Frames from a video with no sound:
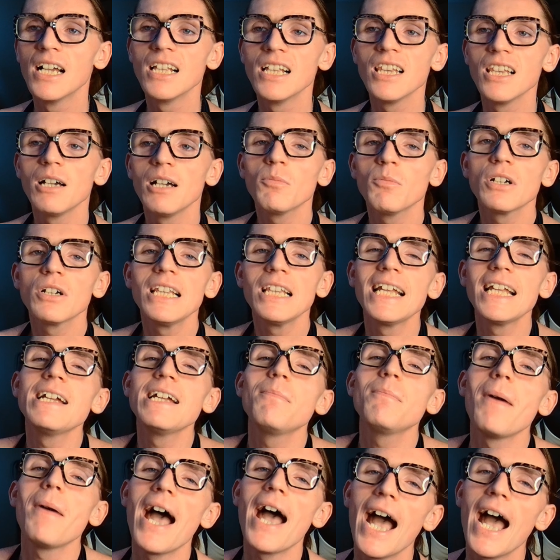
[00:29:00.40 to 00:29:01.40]

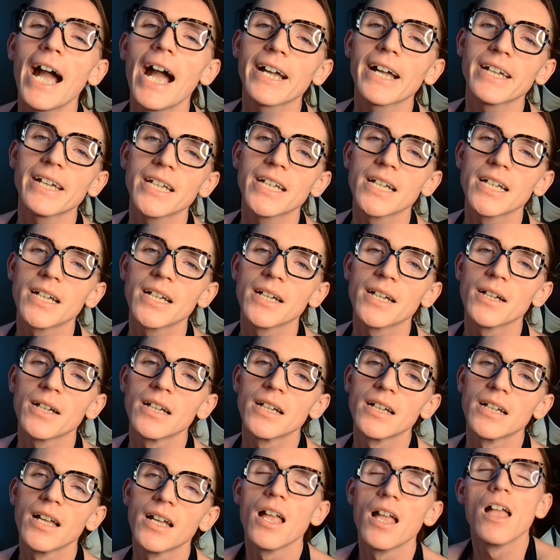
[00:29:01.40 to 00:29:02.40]
laid back,
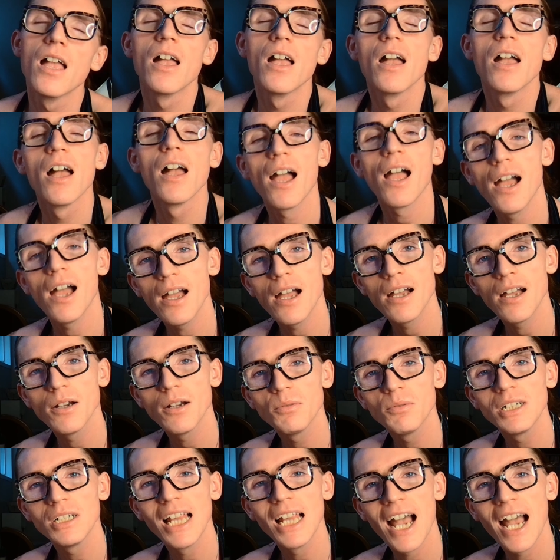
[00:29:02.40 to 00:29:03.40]

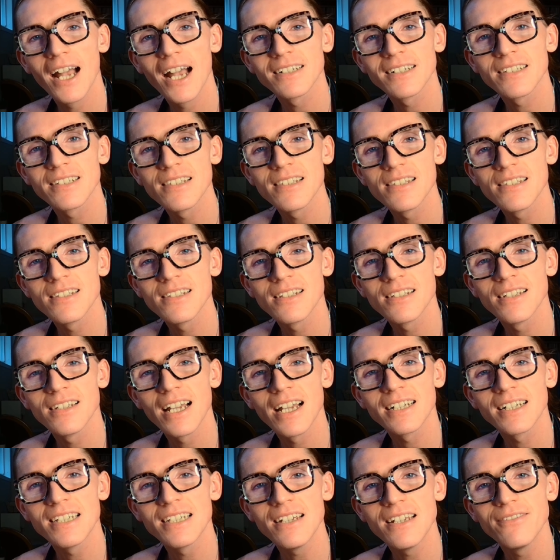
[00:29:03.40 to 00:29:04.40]
relaxed
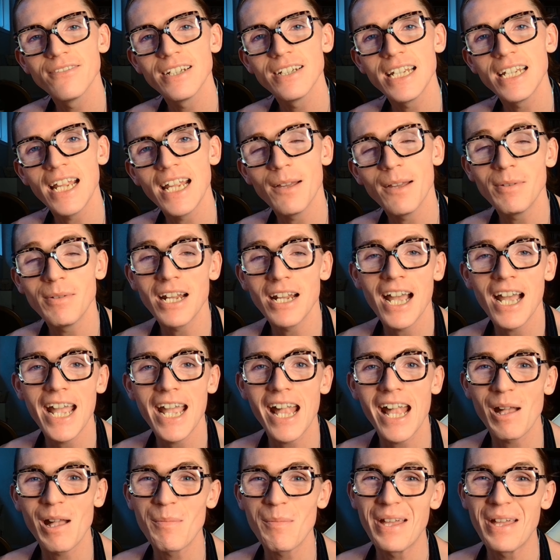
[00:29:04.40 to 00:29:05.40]
activity. I mean, I
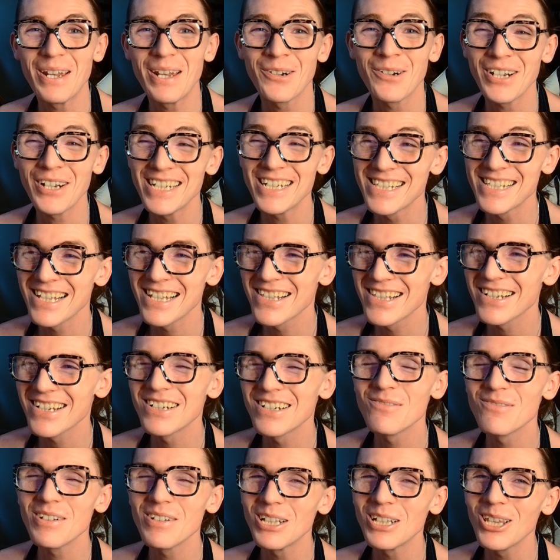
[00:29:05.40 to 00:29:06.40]
am anyways. It's
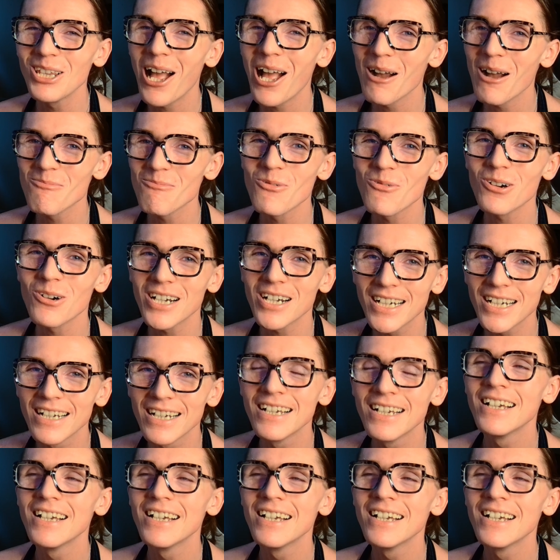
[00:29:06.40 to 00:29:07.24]
gonna be a lot more.